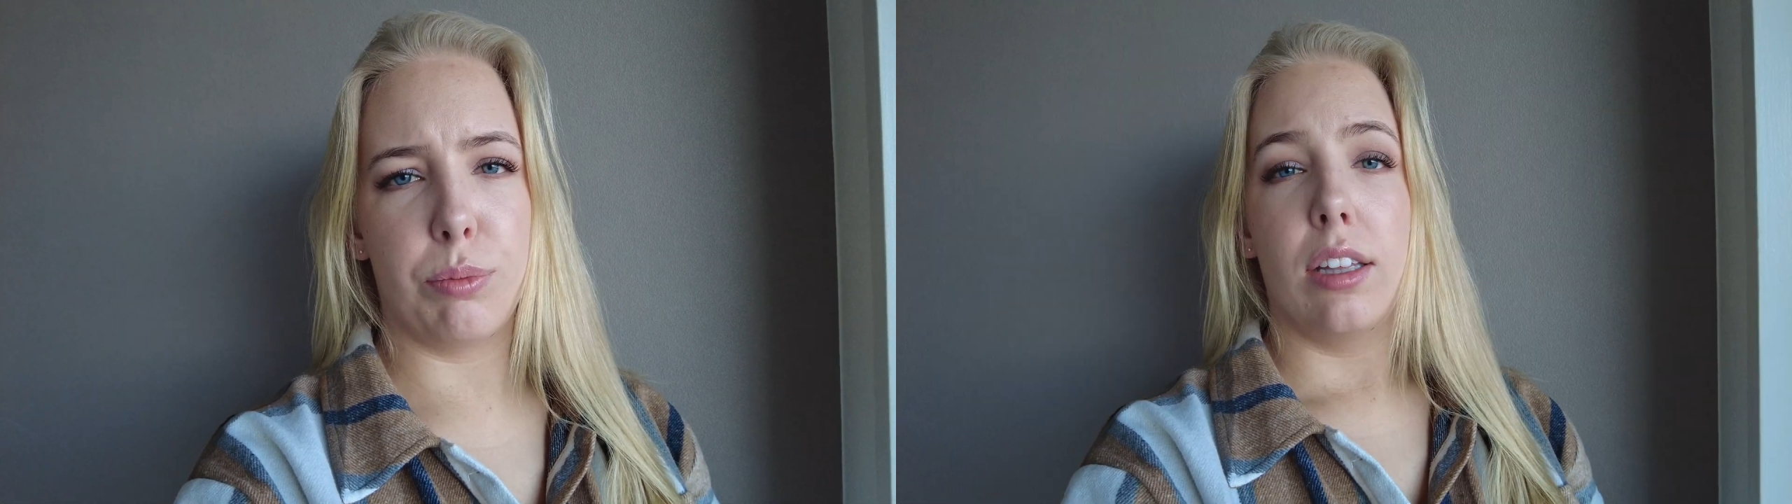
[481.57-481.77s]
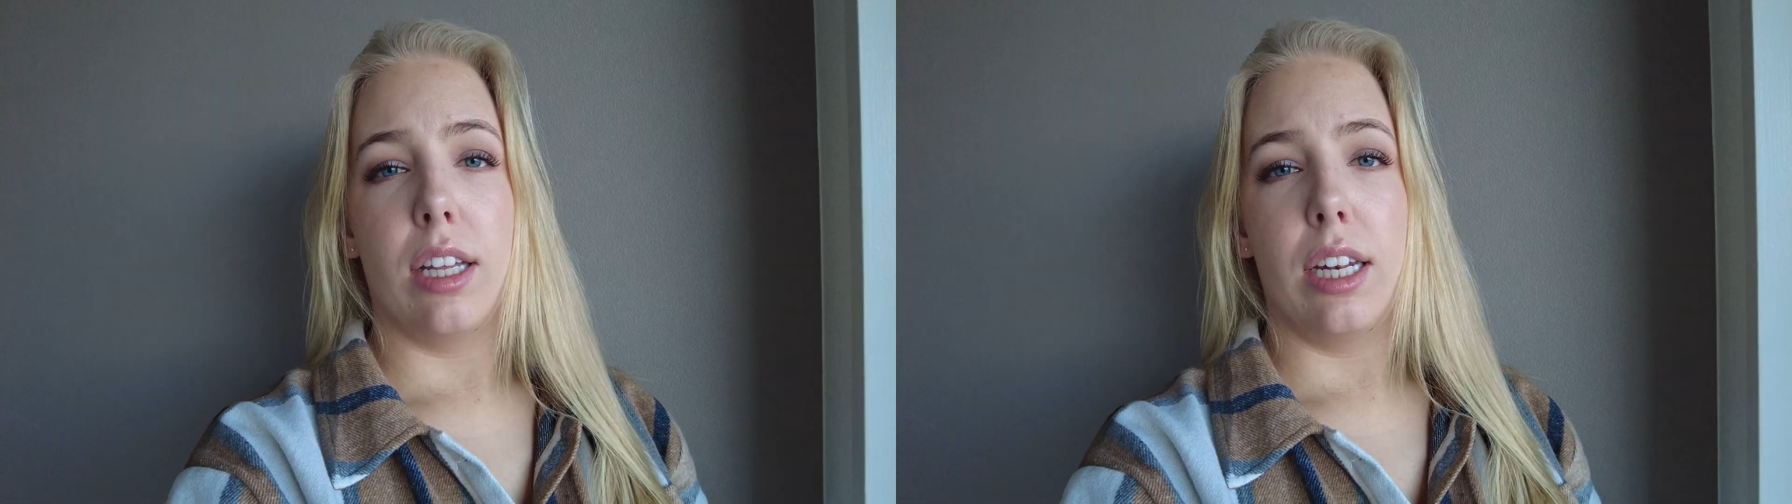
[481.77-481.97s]

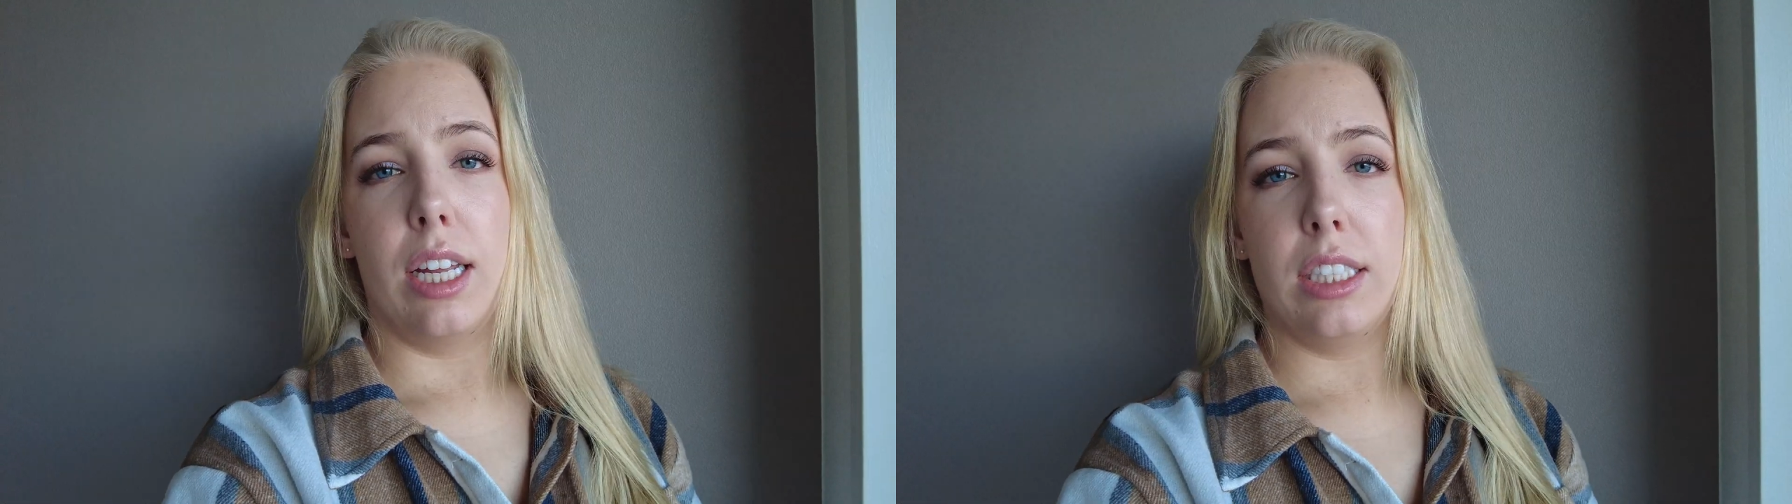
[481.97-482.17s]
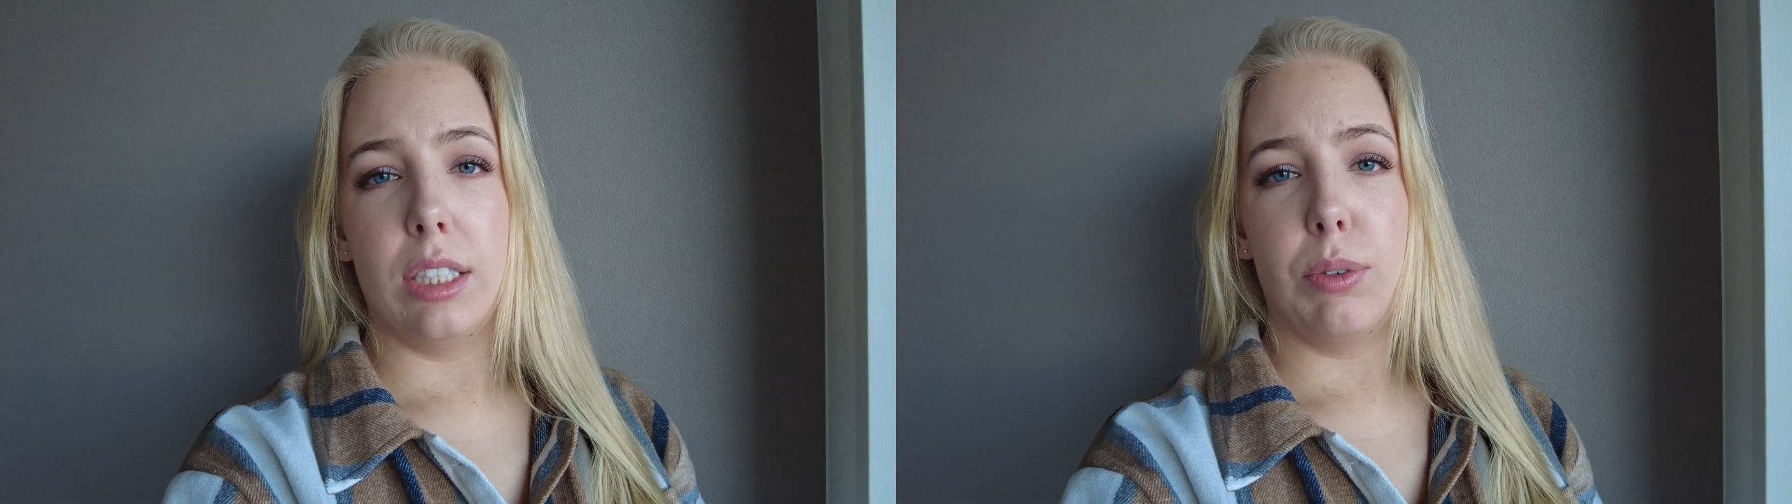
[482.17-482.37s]
Then
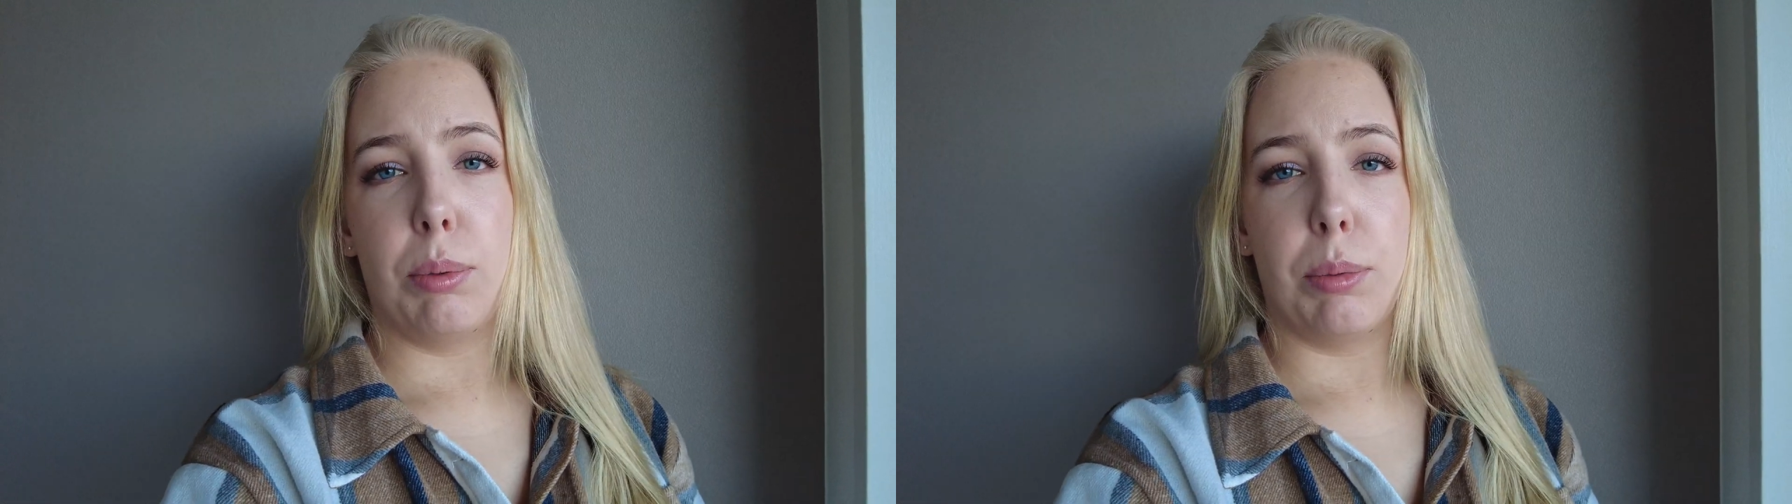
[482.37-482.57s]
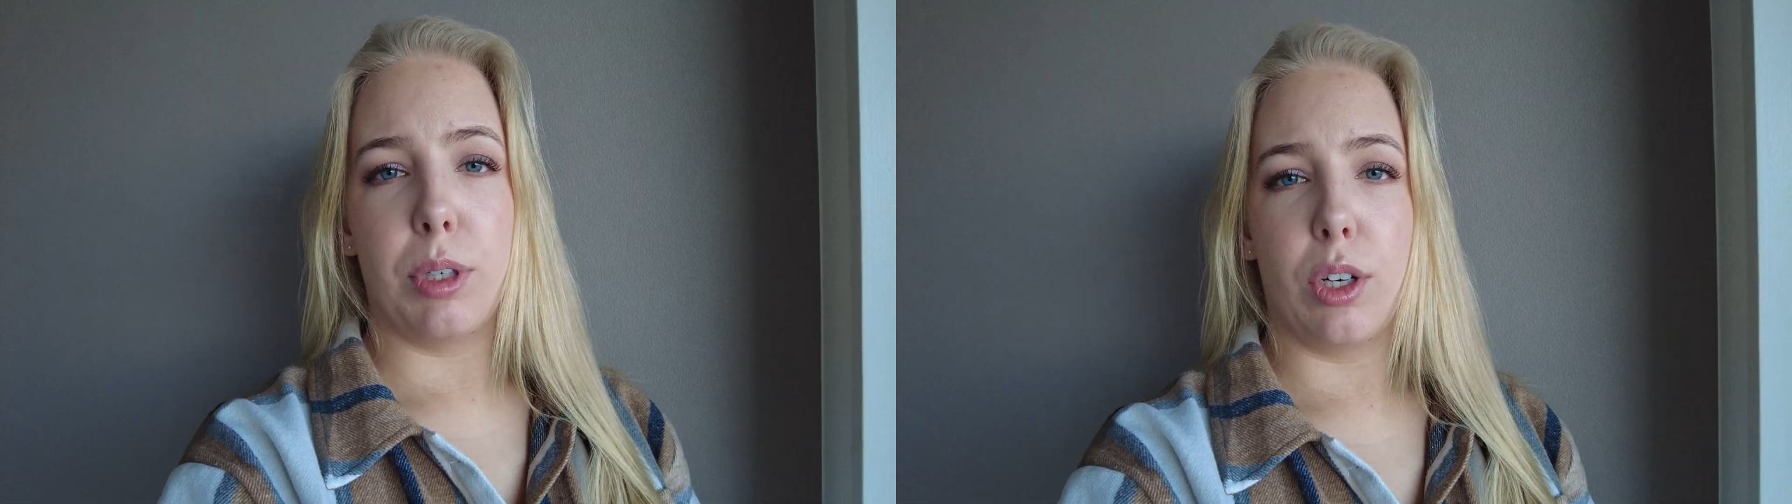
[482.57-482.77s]
later we're
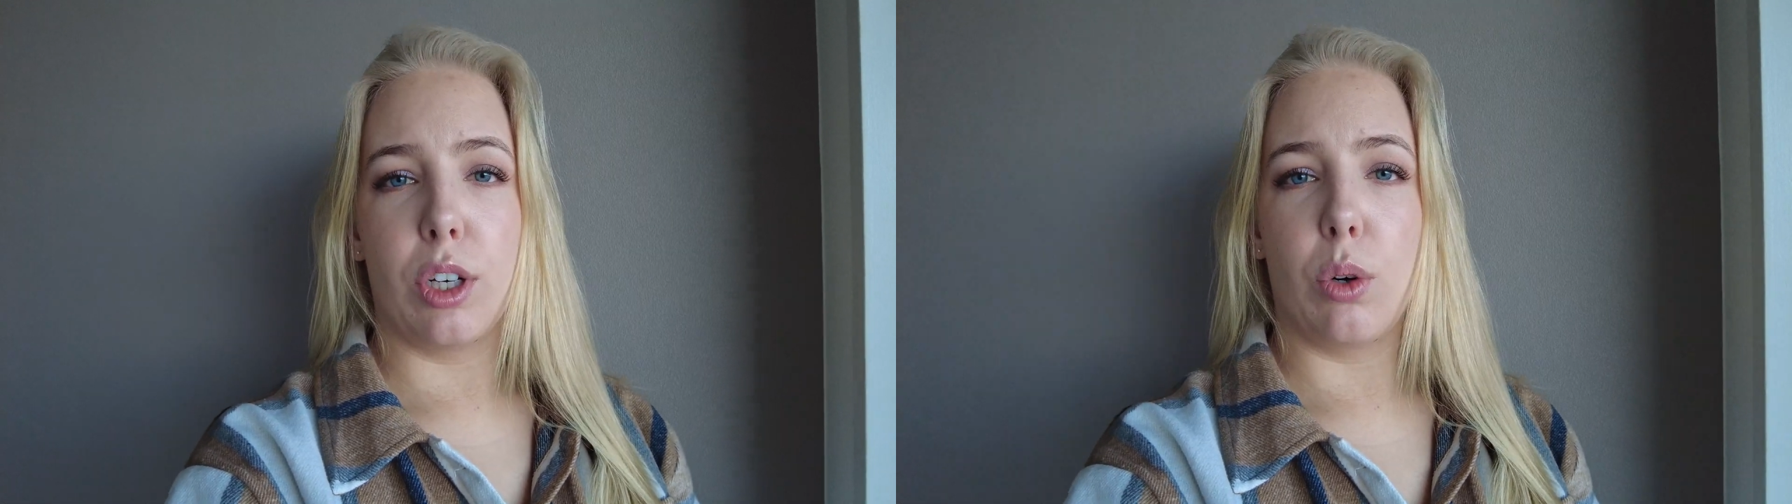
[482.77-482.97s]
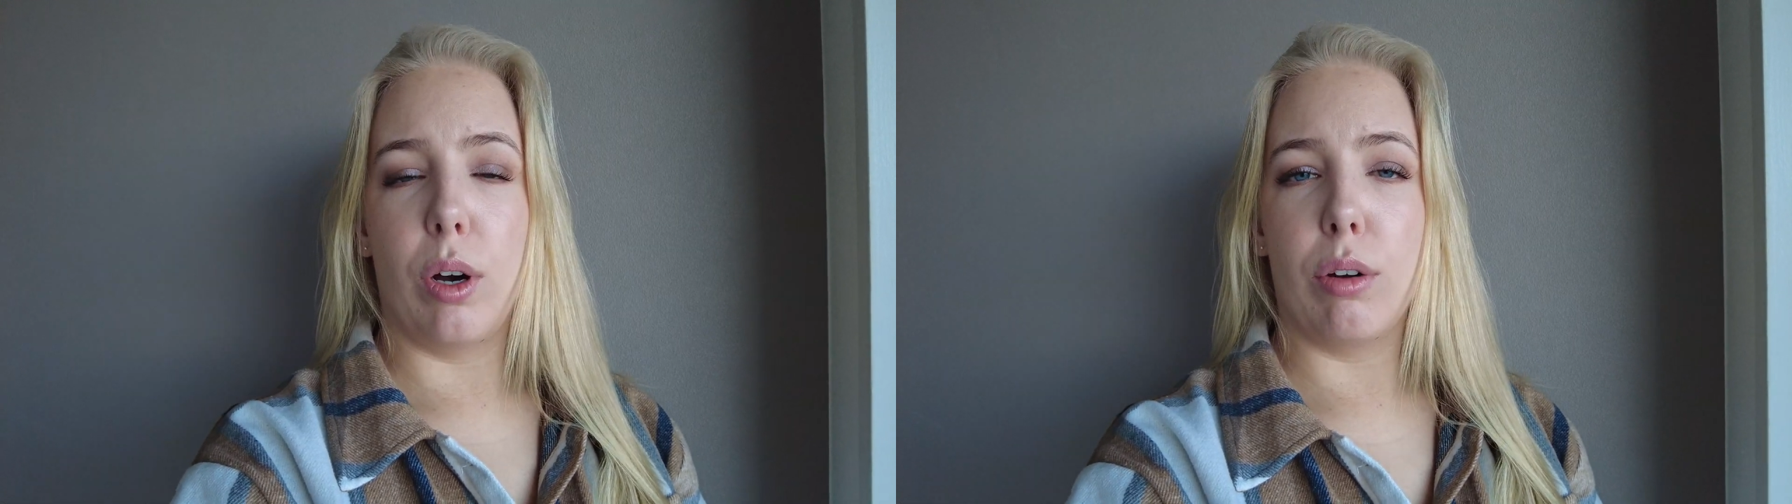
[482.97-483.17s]
probably gonna
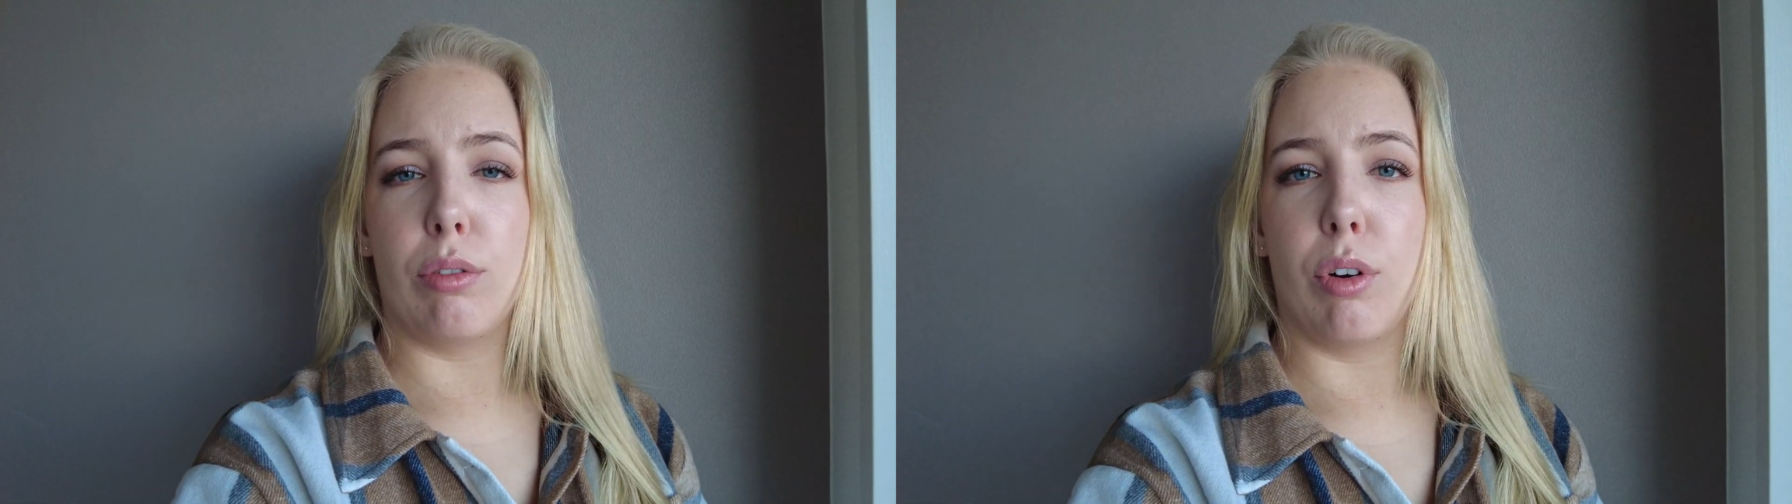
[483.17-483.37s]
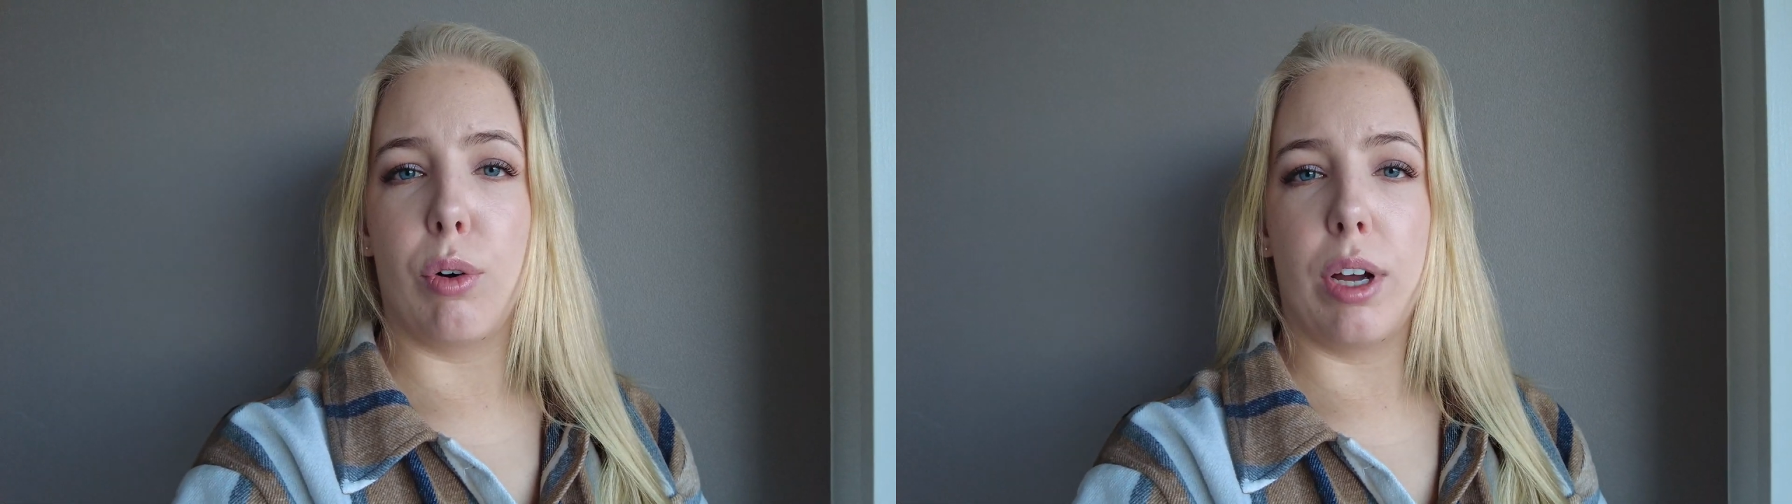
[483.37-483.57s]
go out
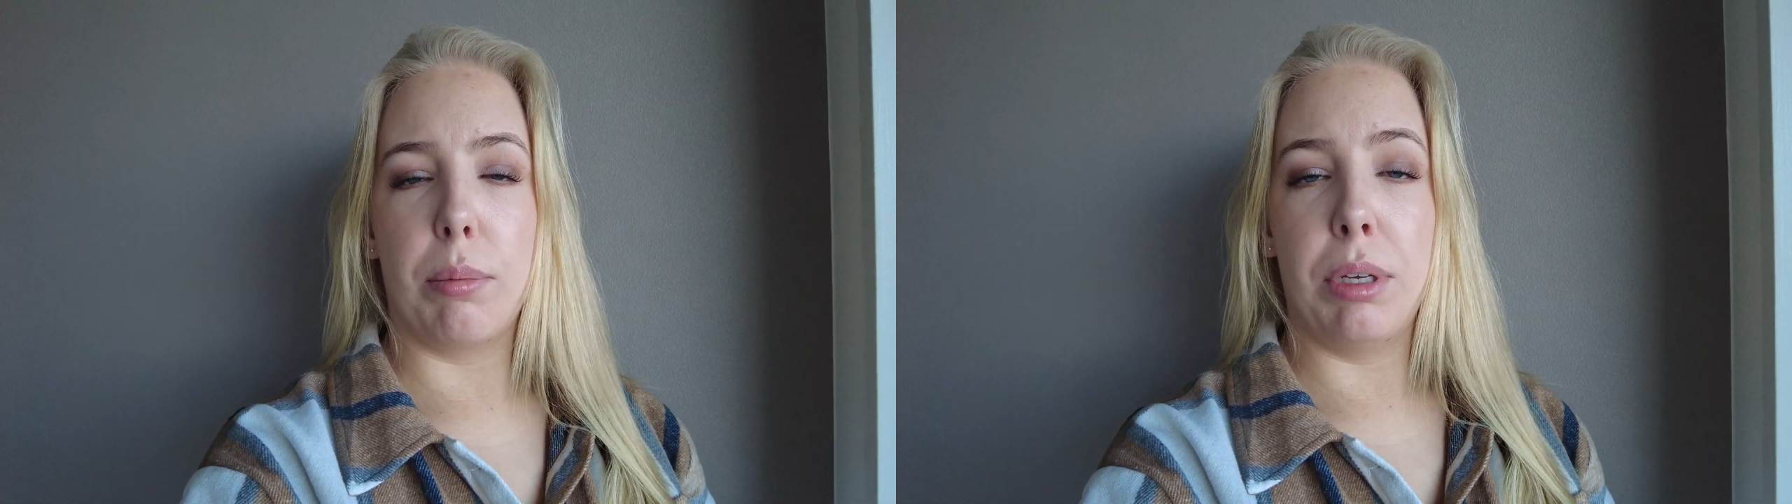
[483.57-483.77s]
for a